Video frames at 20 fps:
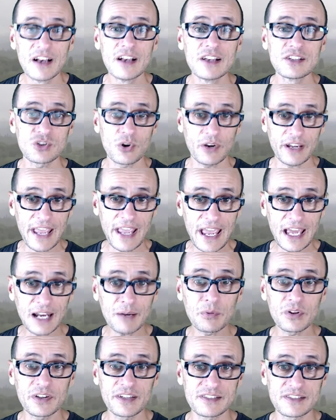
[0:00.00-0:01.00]
So
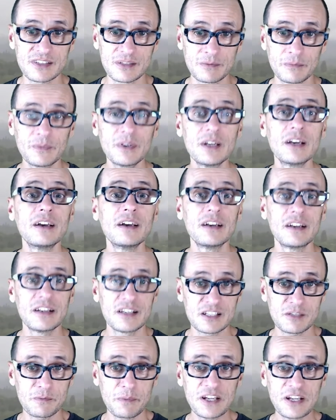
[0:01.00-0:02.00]
cannibalism
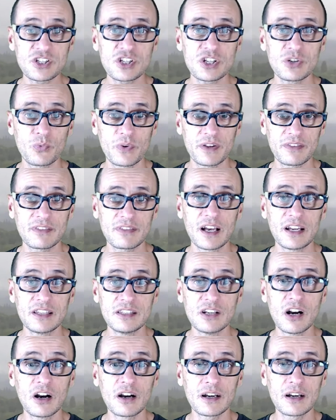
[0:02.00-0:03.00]
especially with uh,
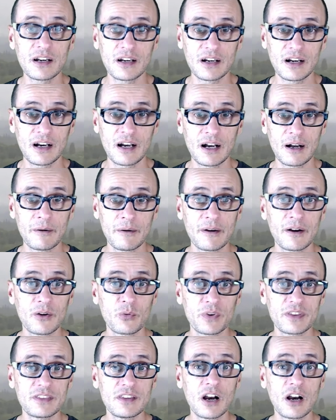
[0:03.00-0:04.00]
young uh,
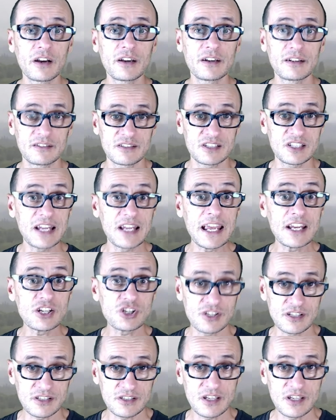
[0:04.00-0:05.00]
with young
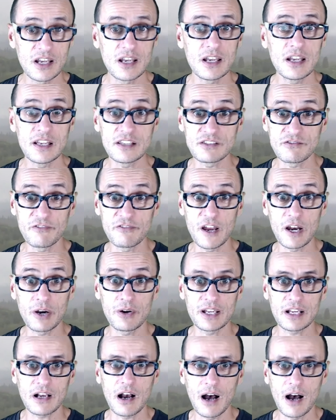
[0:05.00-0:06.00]
stages, is
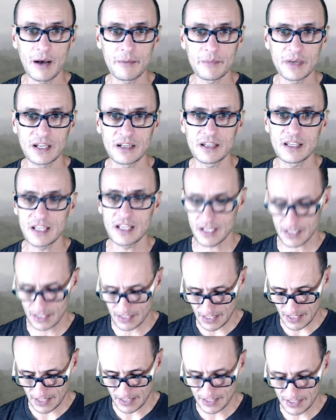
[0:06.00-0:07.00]
very common in
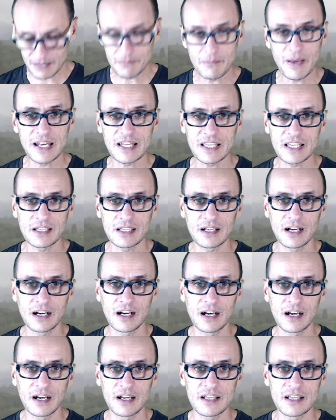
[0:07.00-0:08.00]
uh, in many
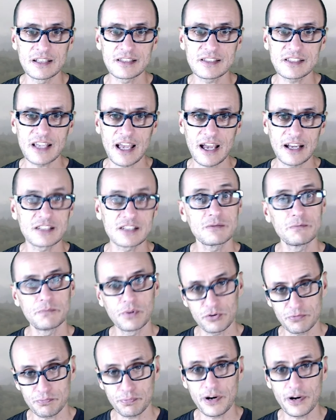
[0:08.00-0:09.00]
uh, insects,
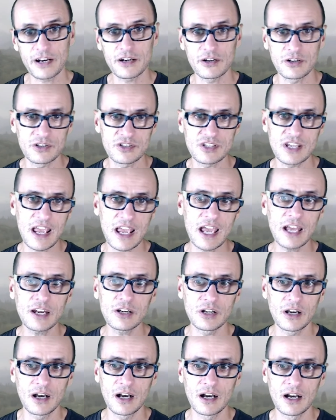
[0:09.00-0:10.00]
both predators
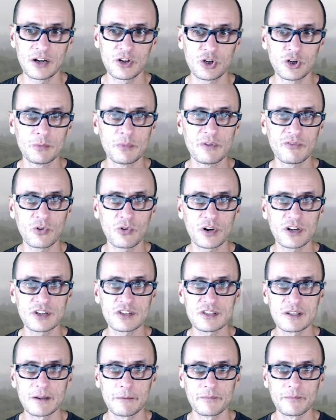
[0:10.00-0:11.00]
and uh,
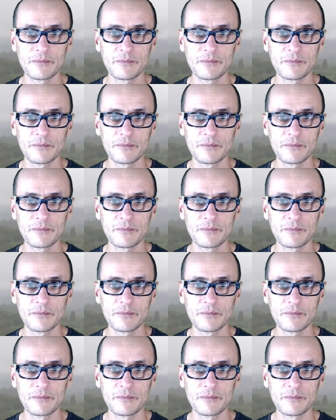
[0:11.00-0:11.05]
herbivores.